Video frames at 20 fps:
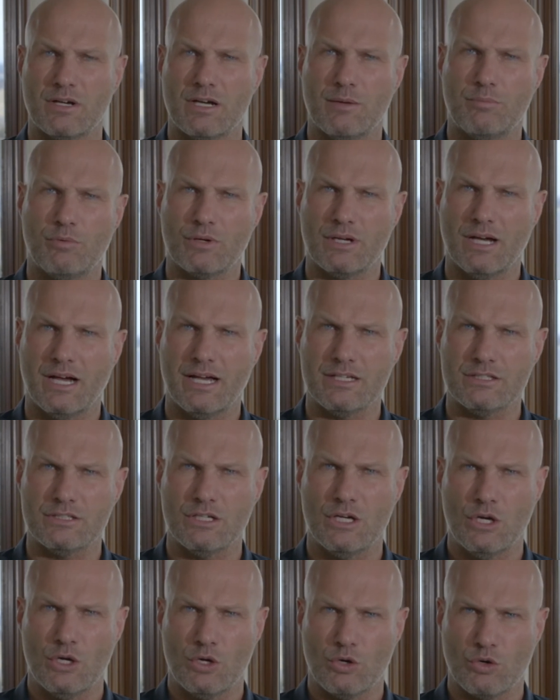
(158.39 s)
couple guys
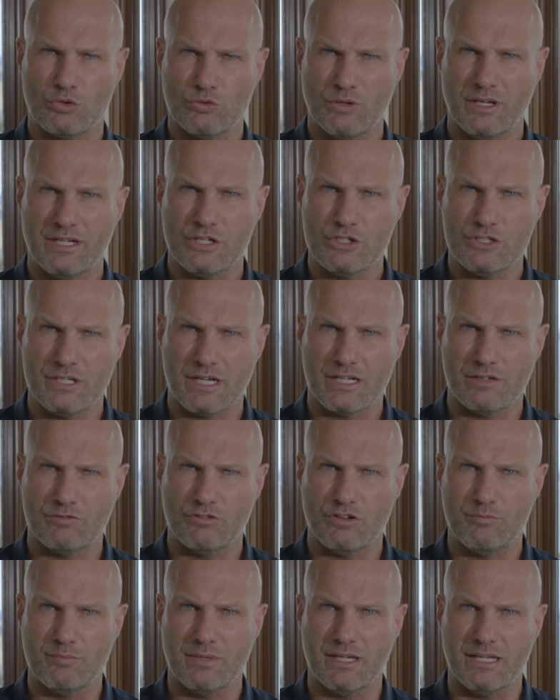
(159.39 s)
who are trying to check in
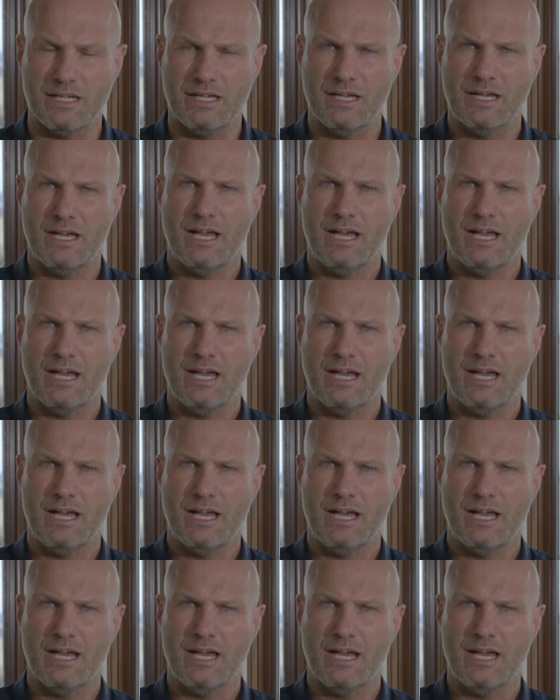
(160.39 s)
with me.